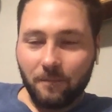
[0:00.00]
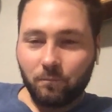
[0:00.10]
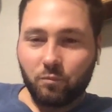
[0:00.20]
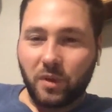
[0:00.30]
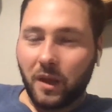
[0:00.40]

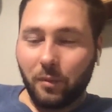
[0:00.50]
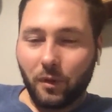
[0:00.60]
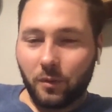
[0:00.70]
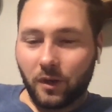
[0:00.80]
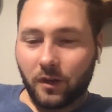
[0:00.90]

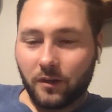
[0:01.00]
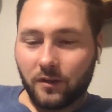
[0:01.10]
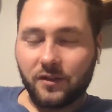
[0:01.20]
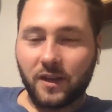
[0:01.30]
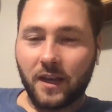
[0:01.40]
people were
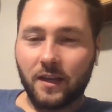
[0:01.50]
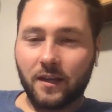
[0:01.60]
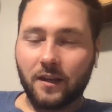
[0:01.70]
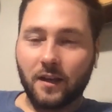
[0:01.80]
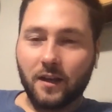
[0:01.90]

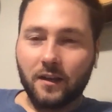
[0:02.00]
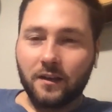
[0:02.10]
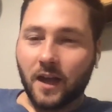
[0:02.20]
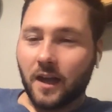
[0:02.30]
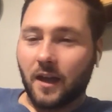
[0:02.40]
saying,
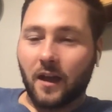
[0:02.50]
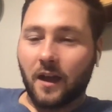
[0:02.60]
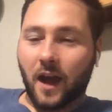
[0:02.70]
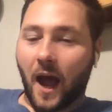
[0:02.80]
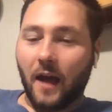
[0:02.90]
yeah,
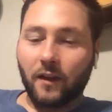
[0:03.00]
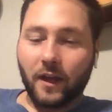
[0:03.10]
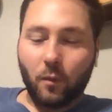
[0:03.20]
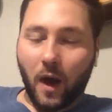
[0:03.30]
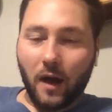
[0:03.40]
I
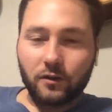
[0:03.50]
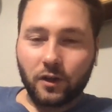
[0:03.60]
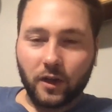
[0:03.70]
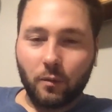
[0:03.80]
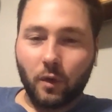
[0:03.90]
like Wild
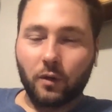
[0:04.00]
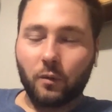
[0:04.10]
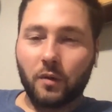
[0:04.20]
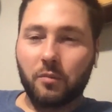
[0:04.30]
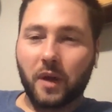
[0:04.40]
Turkey
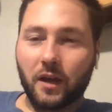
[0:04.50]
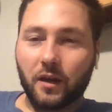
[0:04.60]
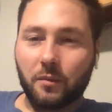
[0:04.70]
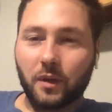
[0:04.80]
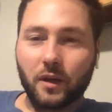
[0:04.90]
101 better,
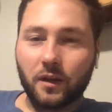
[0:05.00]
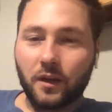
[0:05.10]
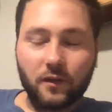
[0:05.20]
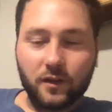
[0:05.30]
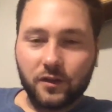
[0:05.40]
but
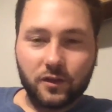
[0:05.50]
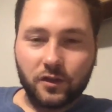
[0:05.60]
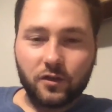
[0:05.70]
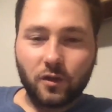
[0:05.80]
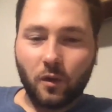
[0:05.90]
this is
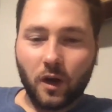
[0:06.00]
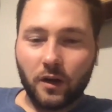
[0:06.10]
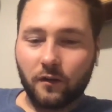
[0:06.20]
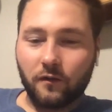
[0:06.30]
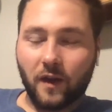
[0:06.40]
just so hard
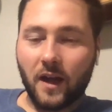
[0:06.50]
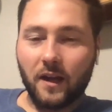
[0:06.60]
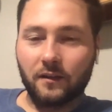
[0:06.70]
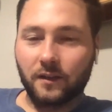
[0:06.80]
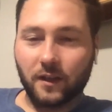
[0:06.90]
to
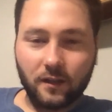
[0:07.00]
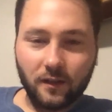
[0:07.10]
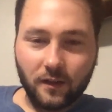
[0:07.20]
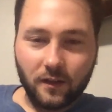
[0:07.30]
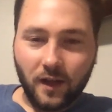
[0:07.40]
find. Like,
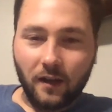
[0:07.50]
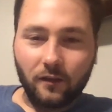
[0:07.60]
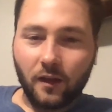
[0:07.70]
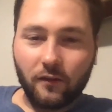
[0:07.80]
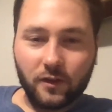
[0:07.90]
I
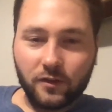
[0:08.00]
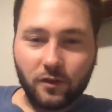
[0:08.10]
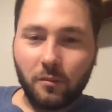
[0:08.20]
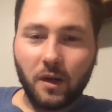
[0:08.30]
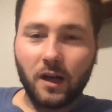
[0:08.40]
love it so
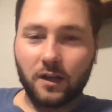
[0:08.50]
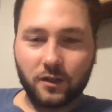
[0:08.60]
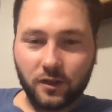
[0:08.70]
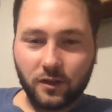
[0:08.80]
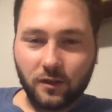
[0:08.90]

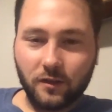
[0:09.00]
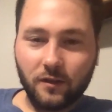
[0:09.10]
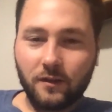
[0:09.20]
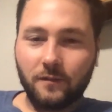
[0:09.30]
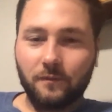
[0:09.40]
much.
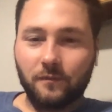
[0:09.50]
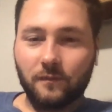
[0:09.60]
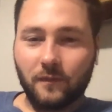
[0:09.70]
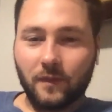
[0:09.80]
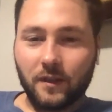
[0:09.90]

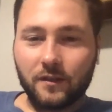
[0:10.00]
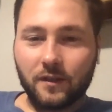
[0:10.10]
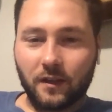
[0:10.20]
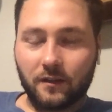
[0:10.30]
And it's like,